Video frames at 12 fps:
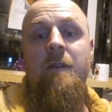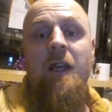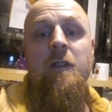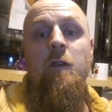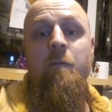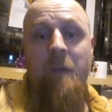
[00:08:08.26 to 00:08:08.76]

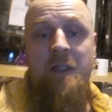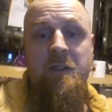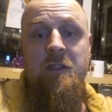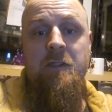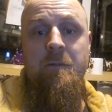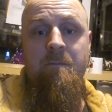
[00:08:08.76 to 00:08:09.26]
that you've
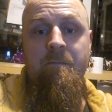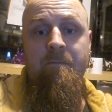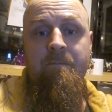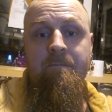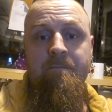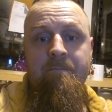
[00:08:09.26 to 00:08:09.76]
missed.
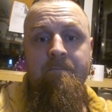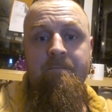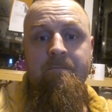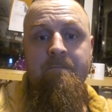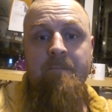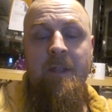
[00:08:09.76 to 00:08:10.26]

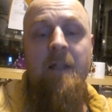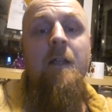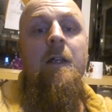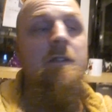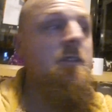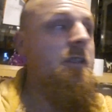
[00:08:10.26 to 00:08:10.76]

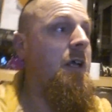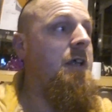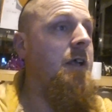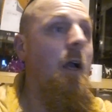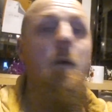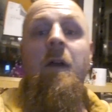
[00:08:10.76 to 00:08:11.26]
So there
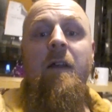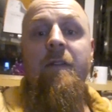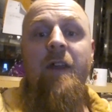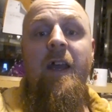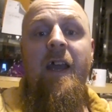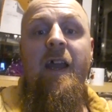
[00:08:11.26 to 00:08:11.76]
you go.
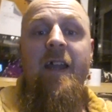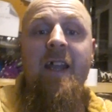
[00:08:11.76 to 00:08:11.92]
There,